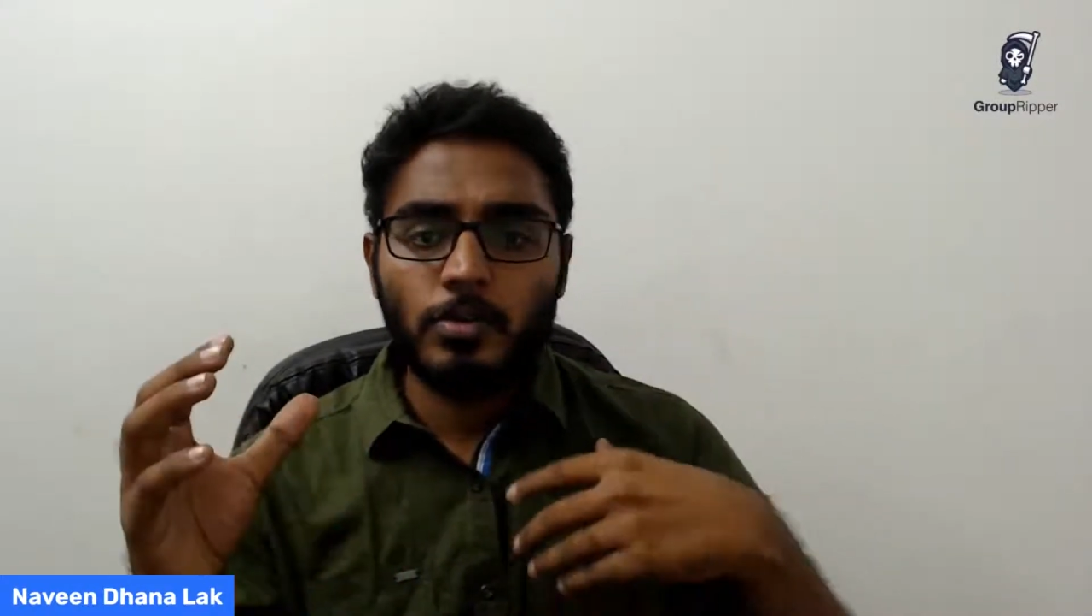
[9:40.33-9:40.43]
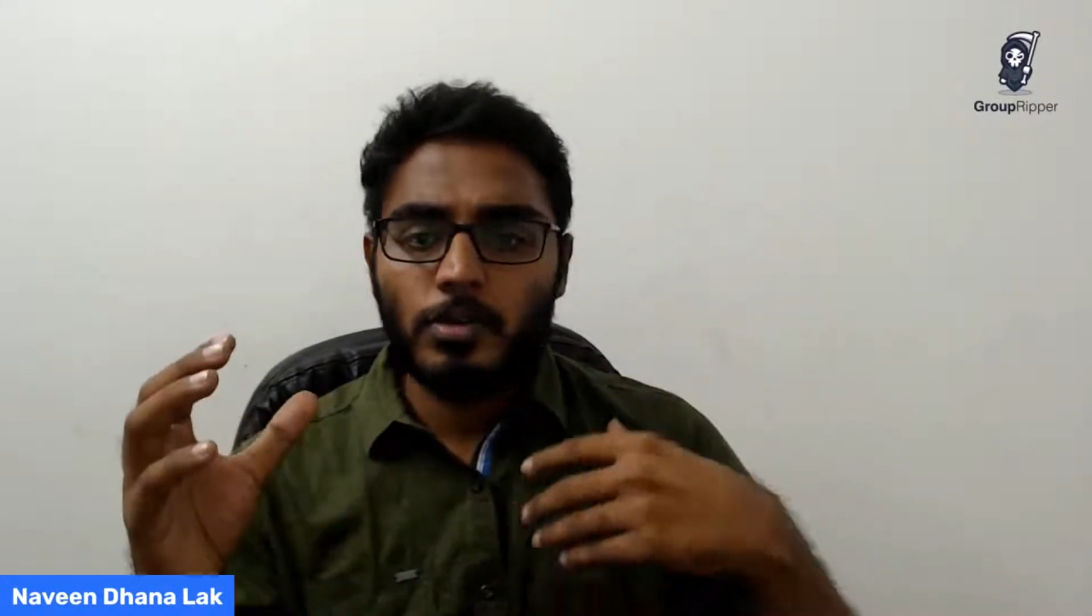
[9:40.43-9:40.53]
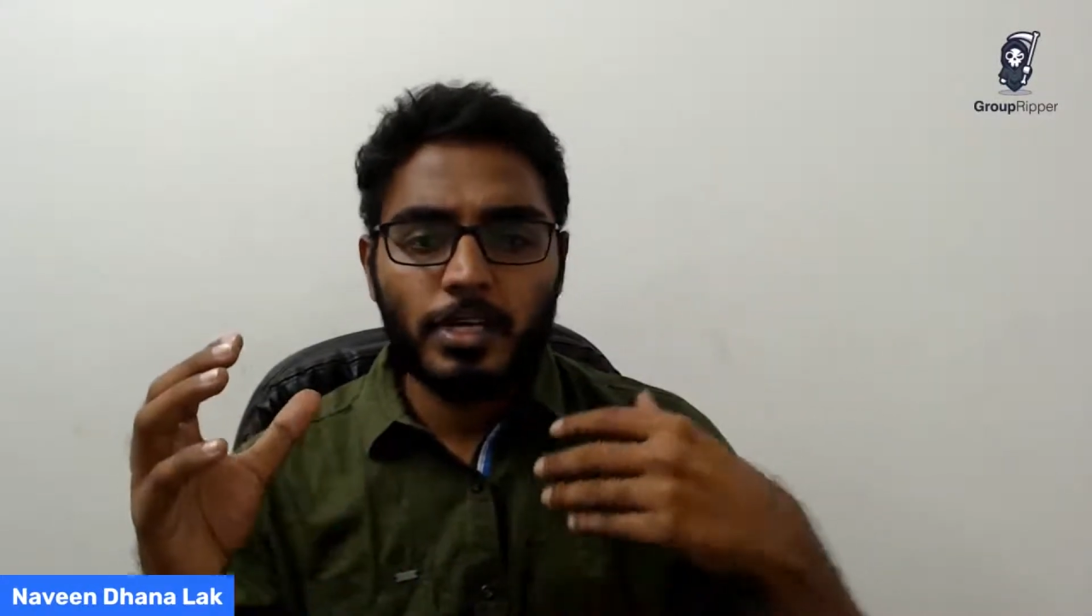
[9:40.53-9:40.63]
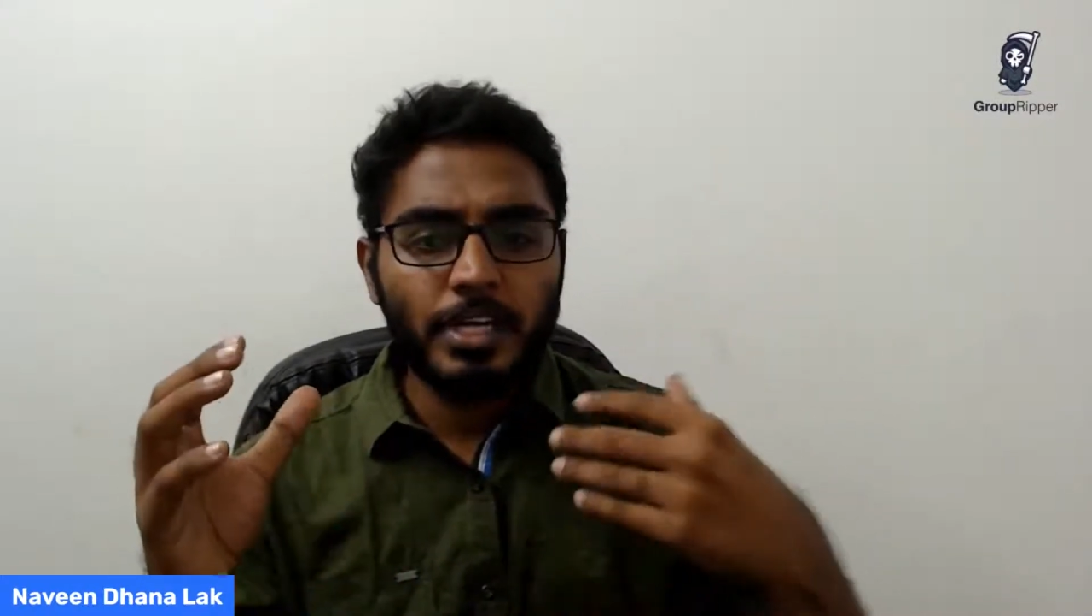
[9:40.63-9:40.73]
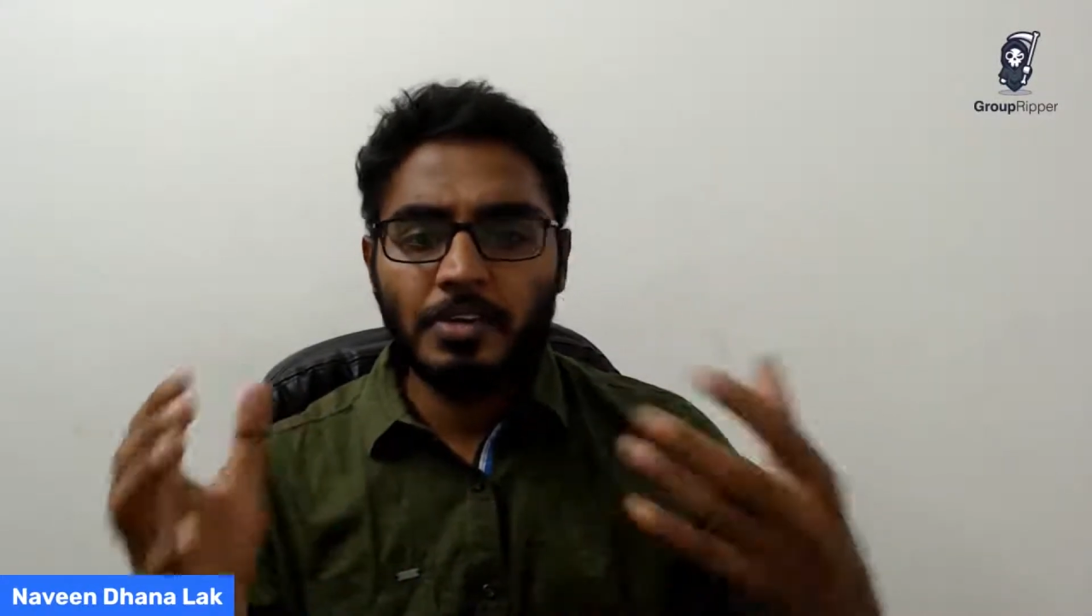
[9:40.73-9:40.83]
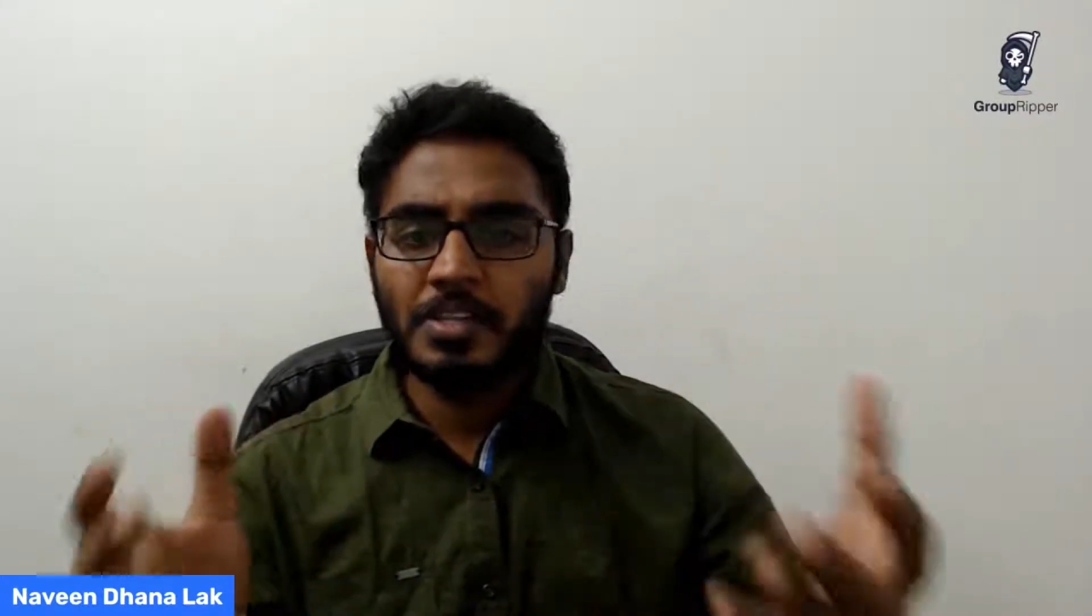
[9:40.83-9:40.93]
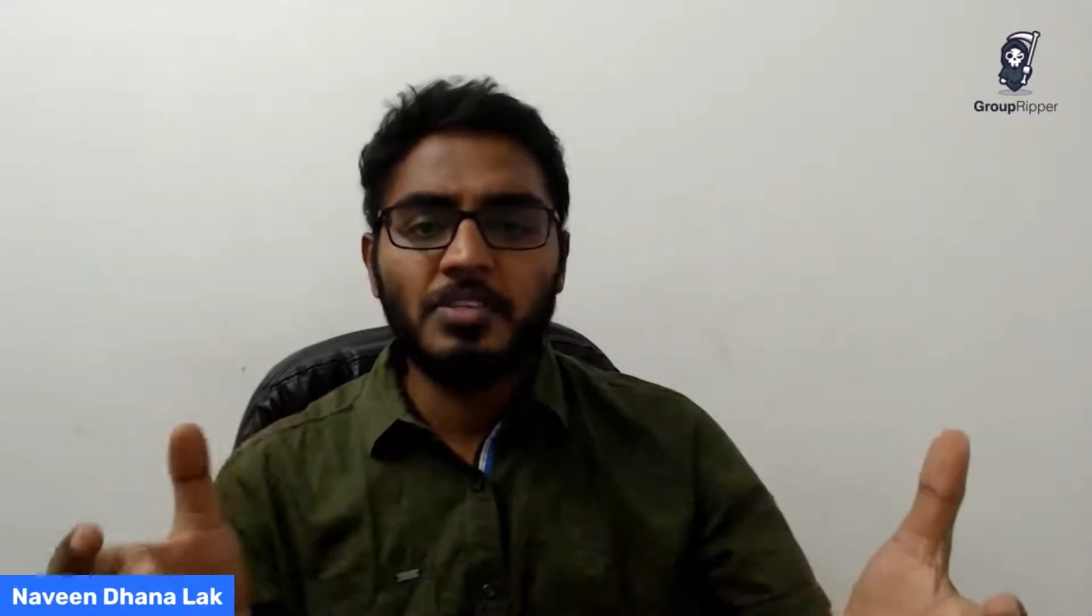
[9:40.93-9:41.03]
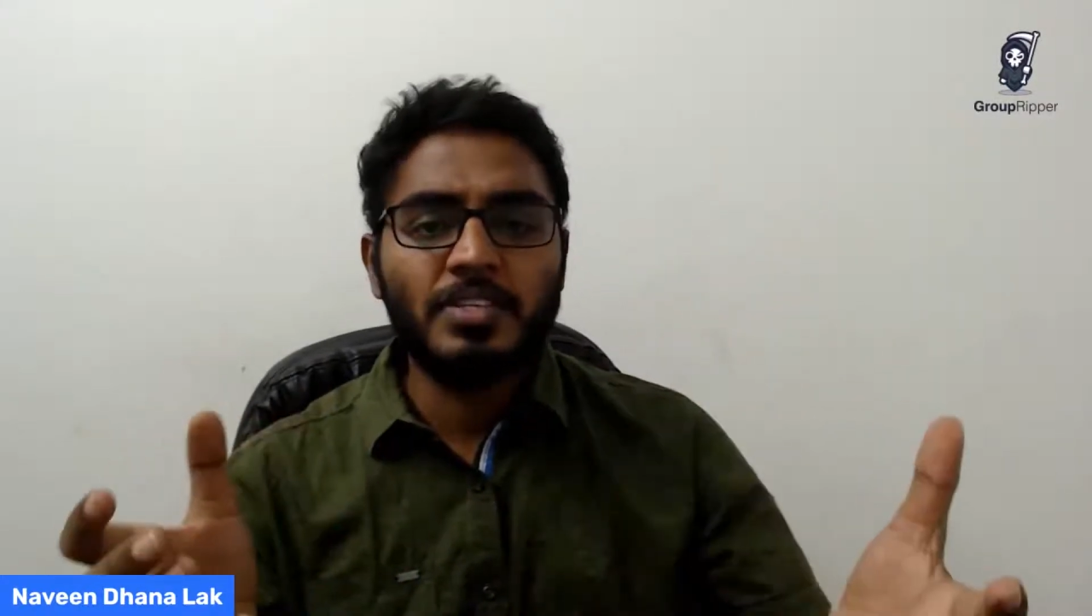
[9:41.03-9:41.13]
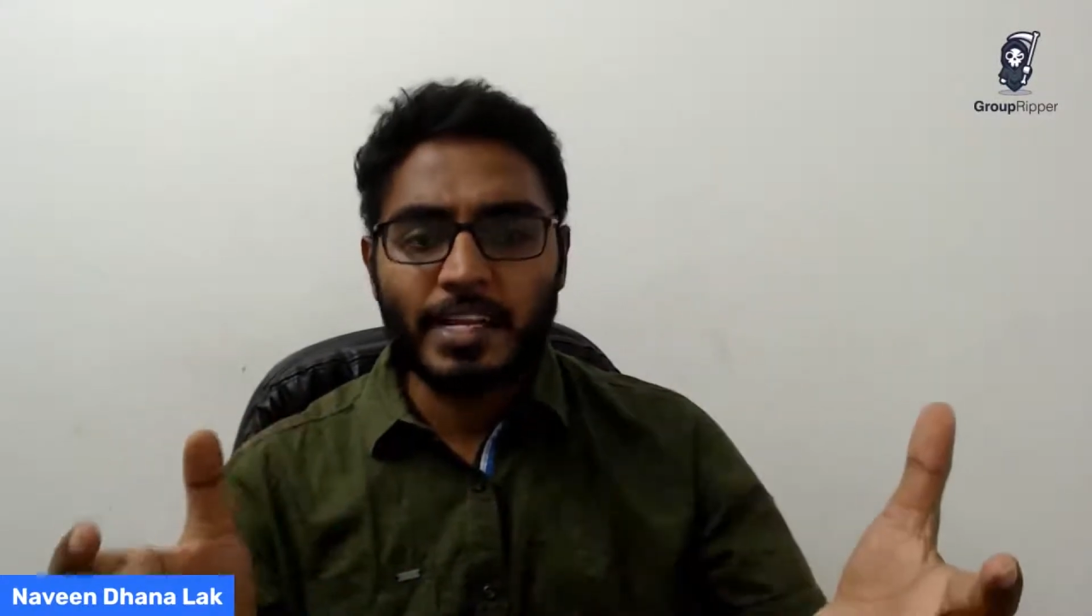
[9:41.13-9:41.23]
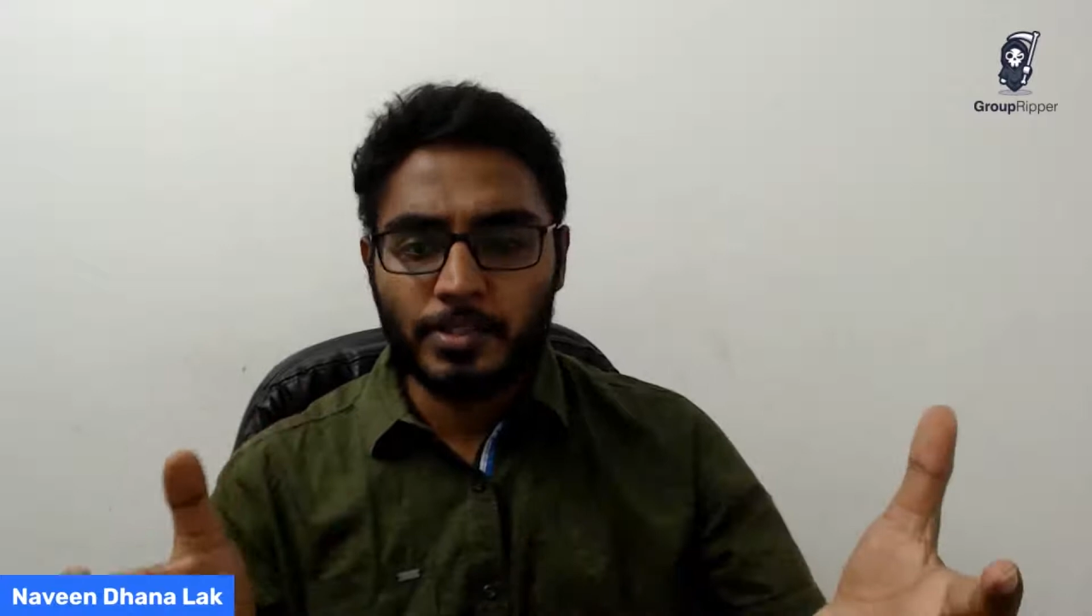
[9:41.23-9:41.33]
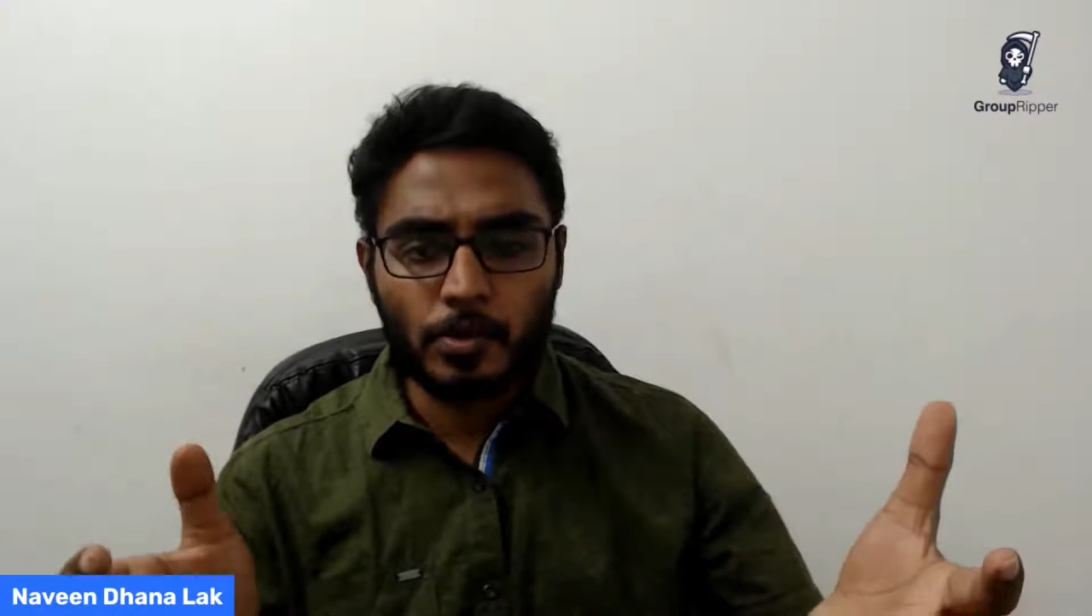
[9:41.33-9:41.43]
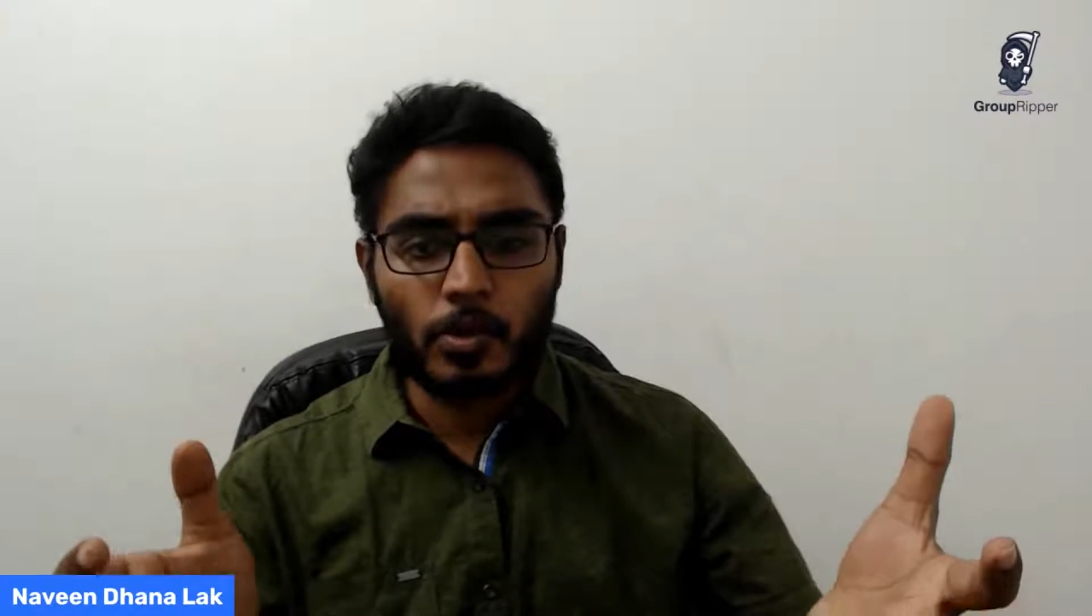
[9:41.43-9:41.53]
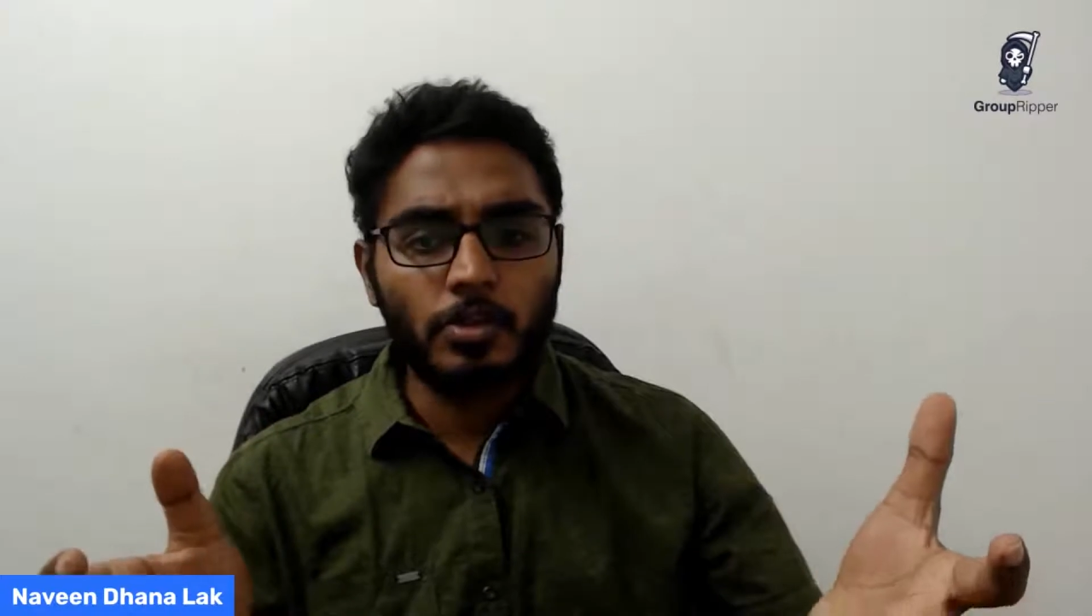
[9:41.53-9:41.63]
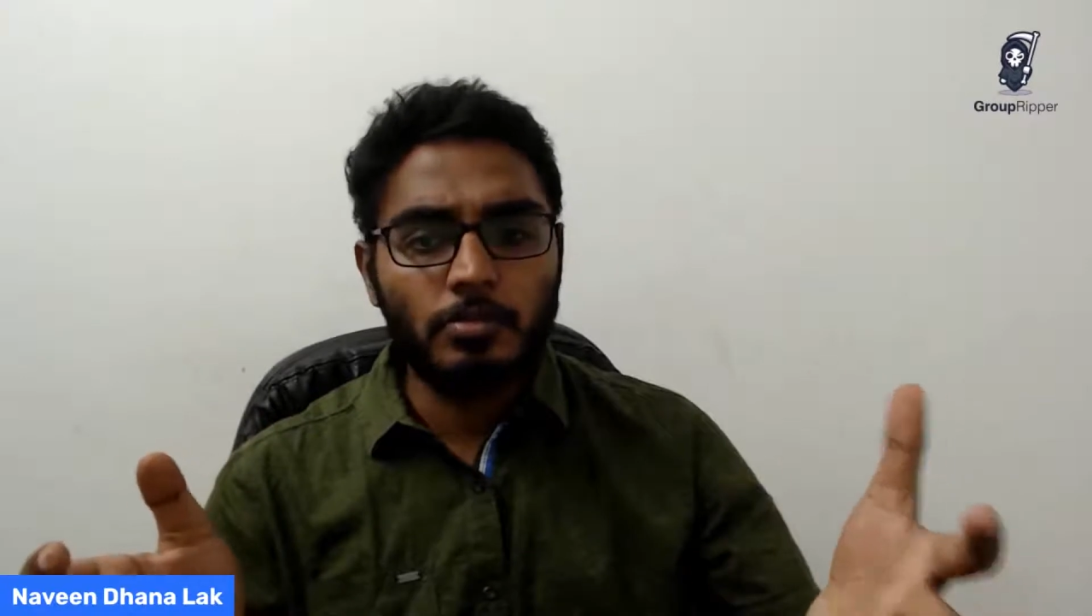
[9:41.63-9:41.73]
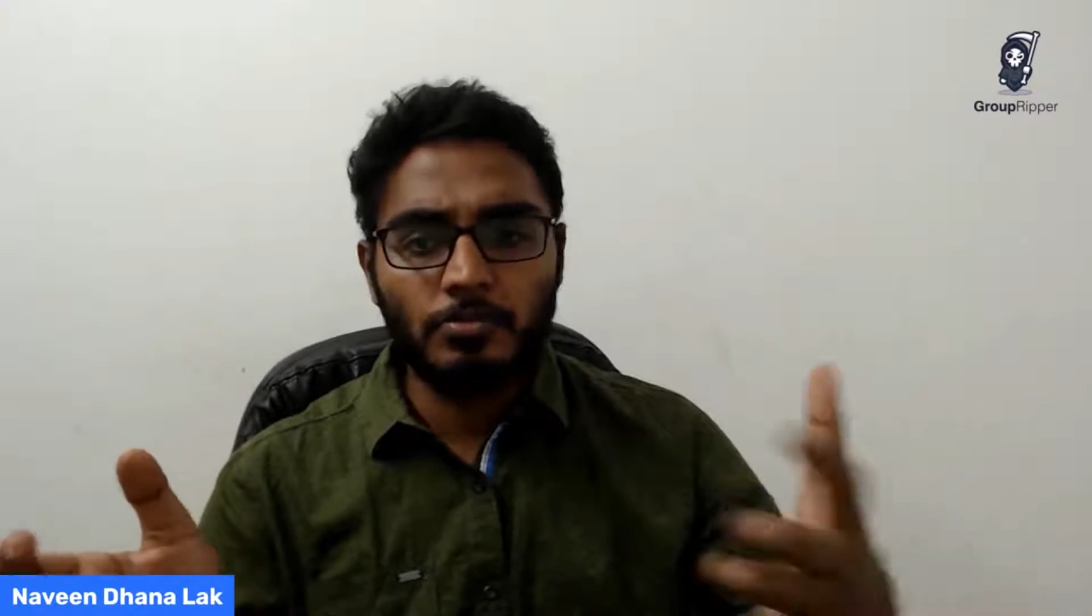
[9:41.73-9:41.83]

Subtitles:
even in the SaaS growth,